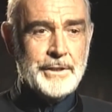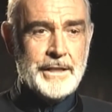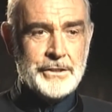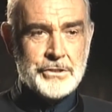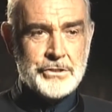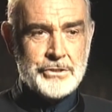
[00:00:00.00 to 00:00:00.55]

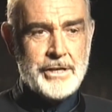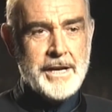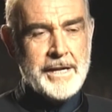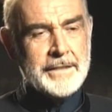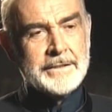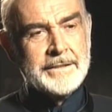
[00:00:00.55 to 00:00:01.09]
The movie
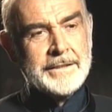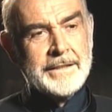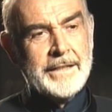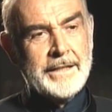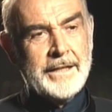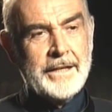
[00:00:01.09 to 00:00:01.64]
was
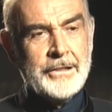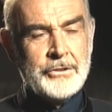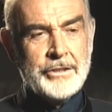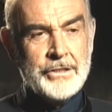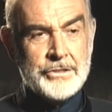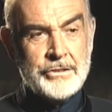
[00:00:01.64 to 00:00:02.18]
released in
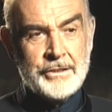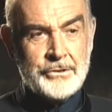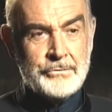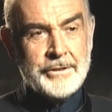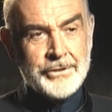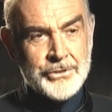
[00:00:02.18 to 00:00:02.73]
April
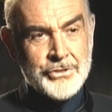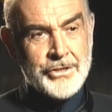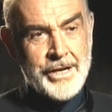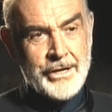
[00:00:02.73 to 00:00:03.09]
of nineteen